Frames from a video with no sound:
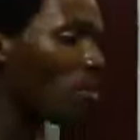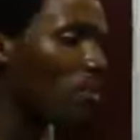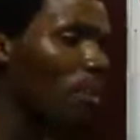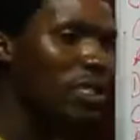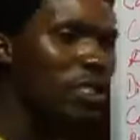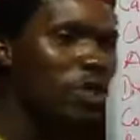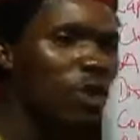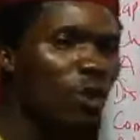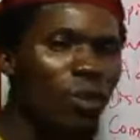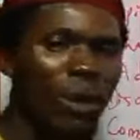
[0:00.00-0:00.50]

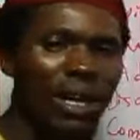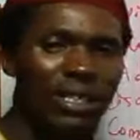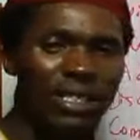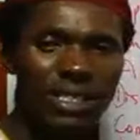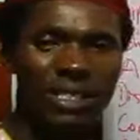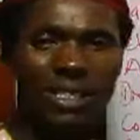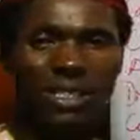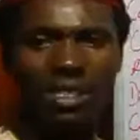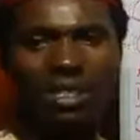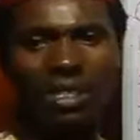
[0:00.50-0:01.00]
political
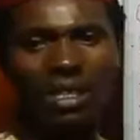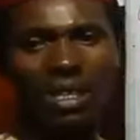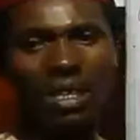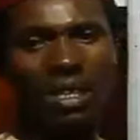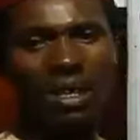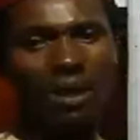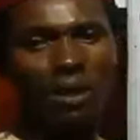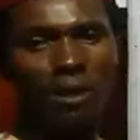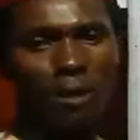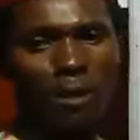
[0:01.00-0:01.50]
parties,
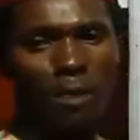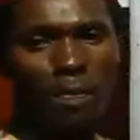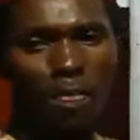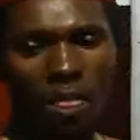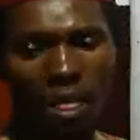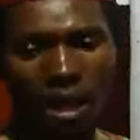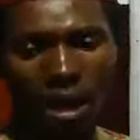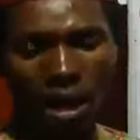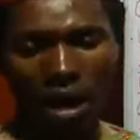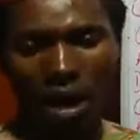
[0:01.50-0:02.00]

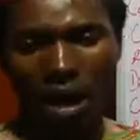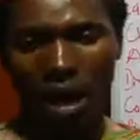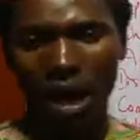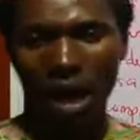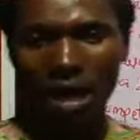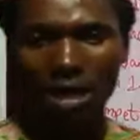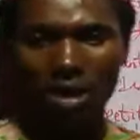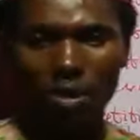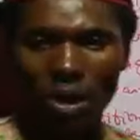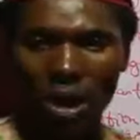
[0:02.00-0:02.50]

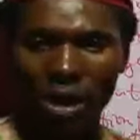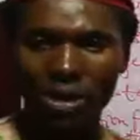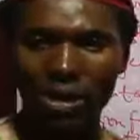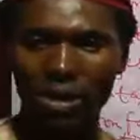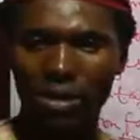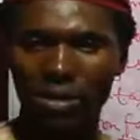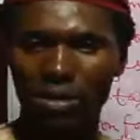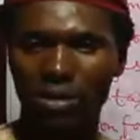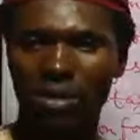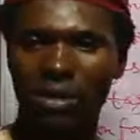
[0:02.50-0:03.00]
and the
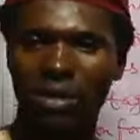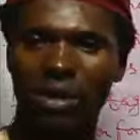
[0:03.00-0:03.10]
rest.